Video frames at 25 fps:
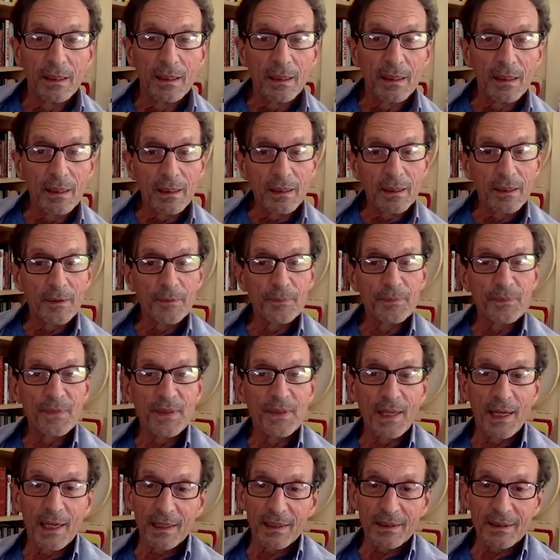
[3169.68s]
uh,
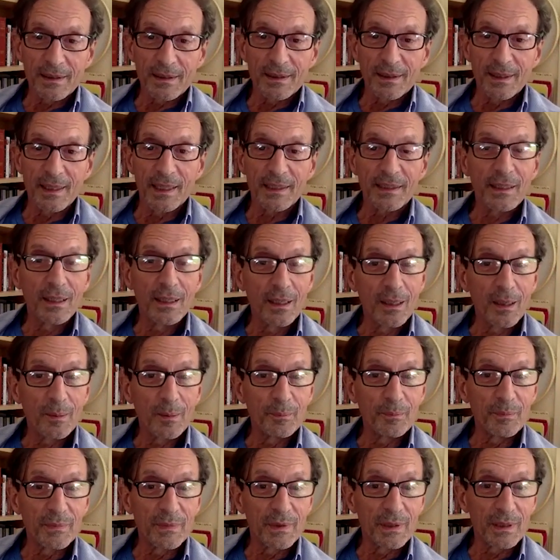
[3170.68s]
that, that
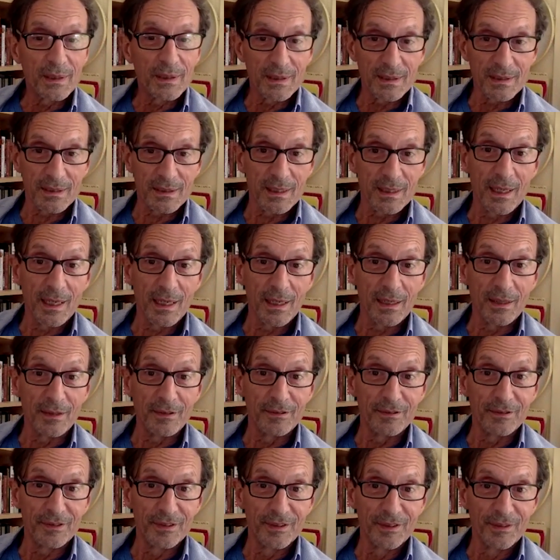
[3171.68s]
hum is love.
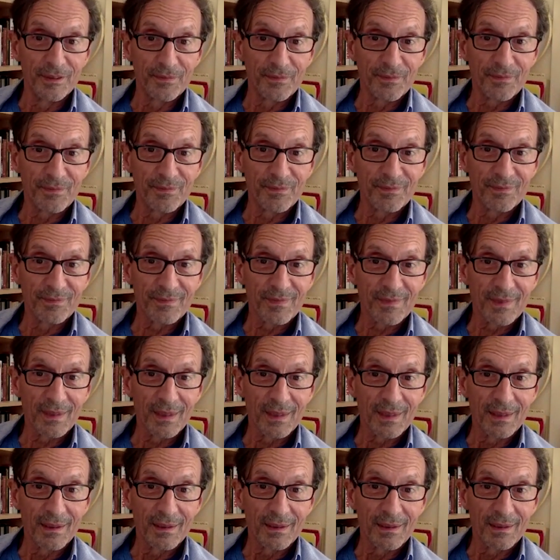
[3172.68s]

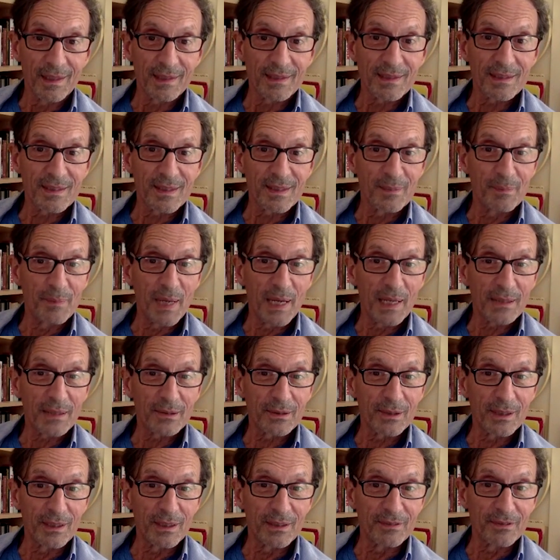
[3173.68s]
That's the
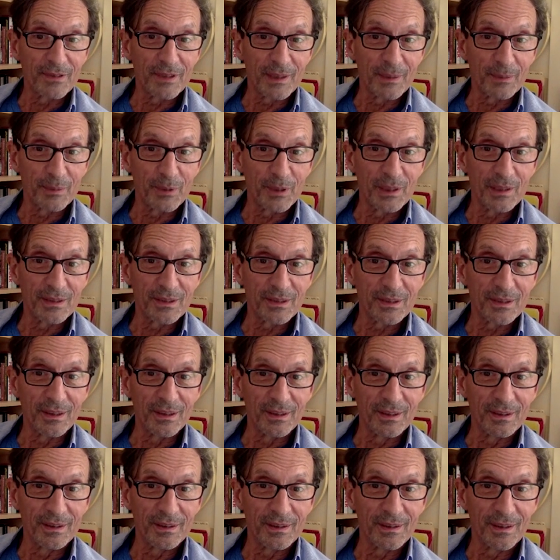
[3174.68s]
background
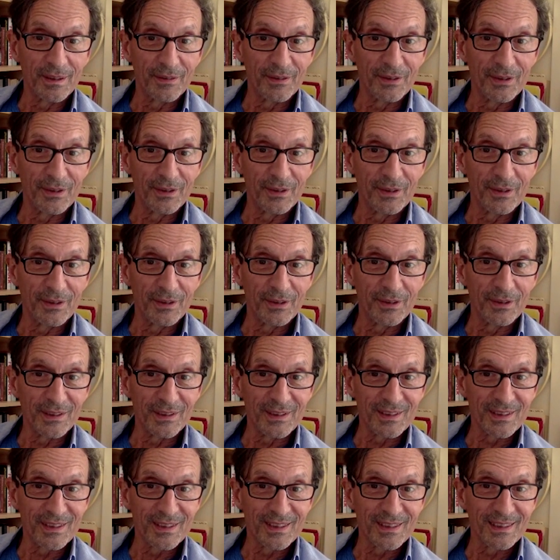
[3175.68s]
vibration of the
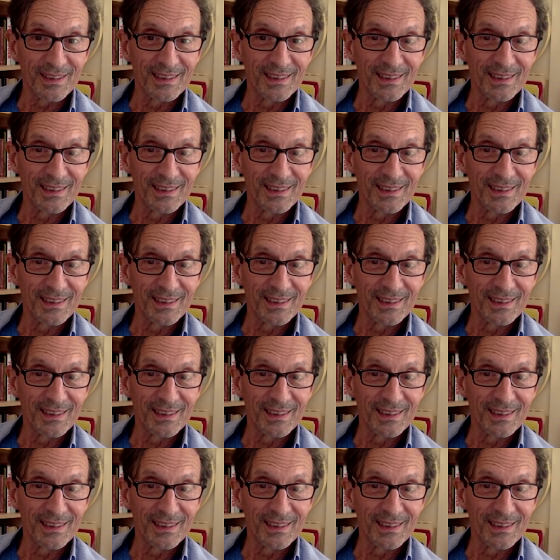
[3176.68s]
universe.